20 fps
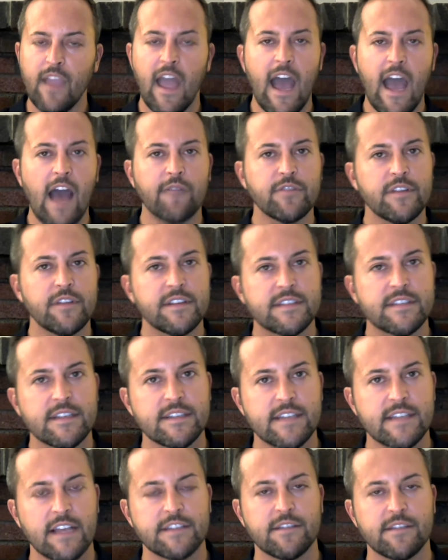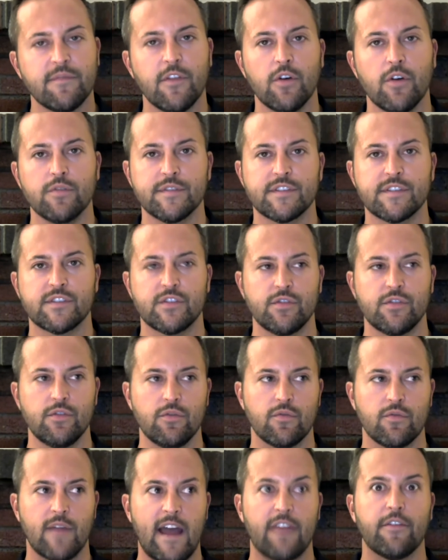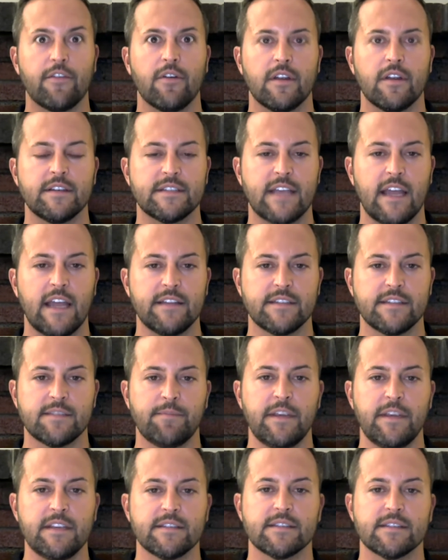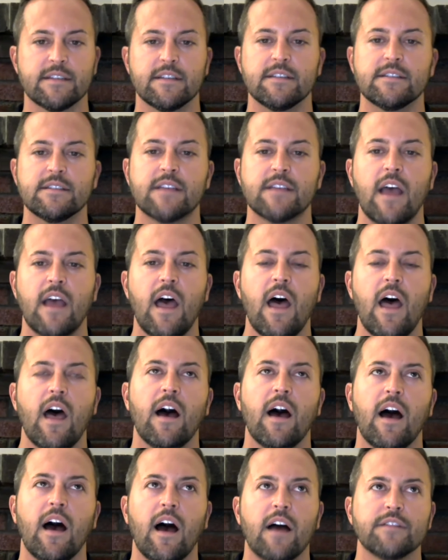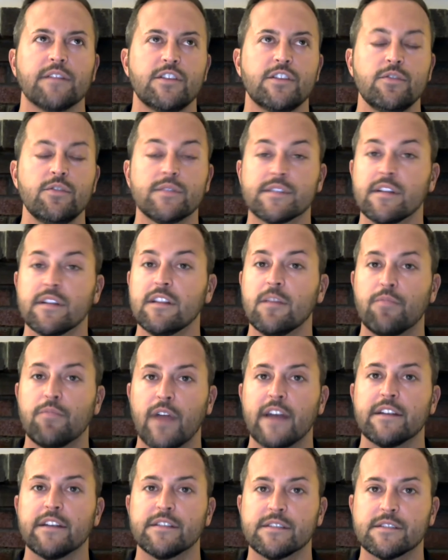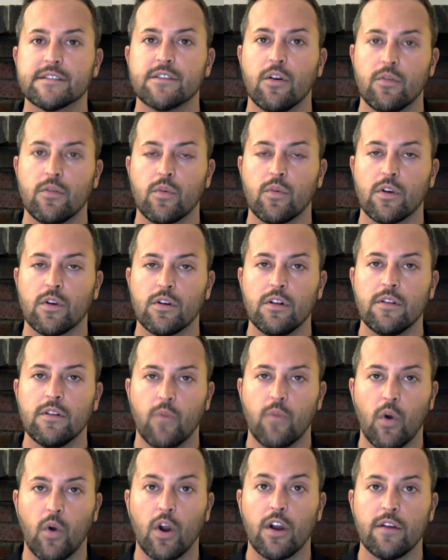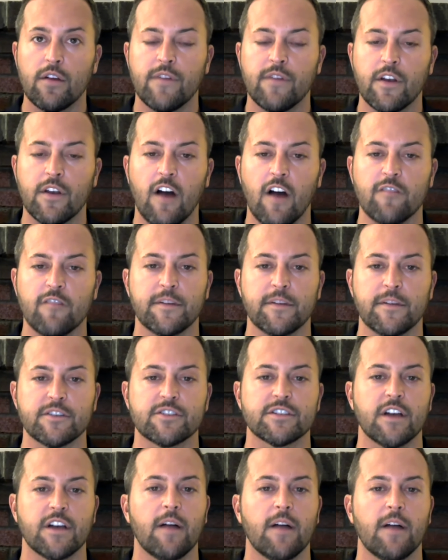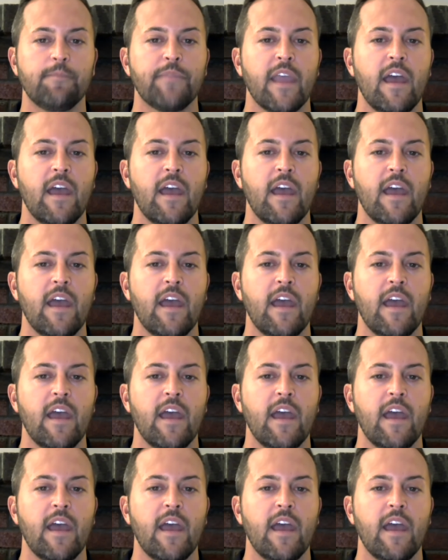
After the success of those two rather intense pieces, to use the librettist's own word, von Hofmannsthal,